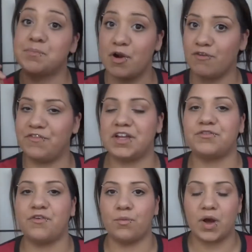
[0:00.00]
perfect
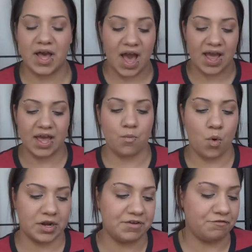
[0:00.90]
for what I
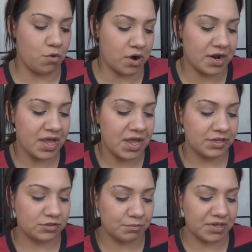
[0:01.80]
want it for.
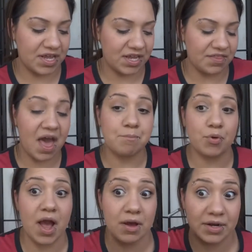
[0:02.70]
So I'm getting that
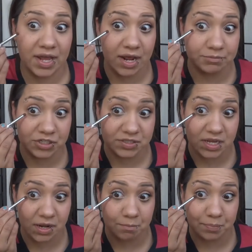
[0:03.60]
brown, and I'm just
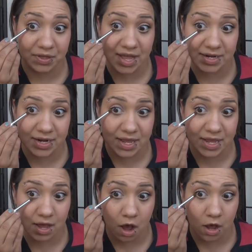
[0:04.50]
going to blend
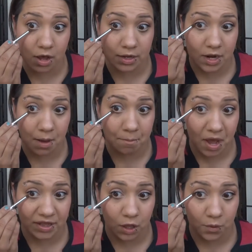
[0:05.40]
it on
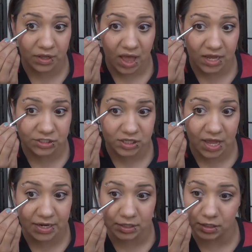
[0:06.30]
my lower lash
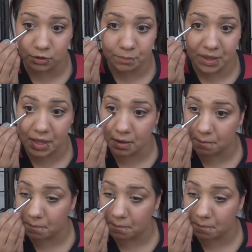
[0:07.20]
line a little bit.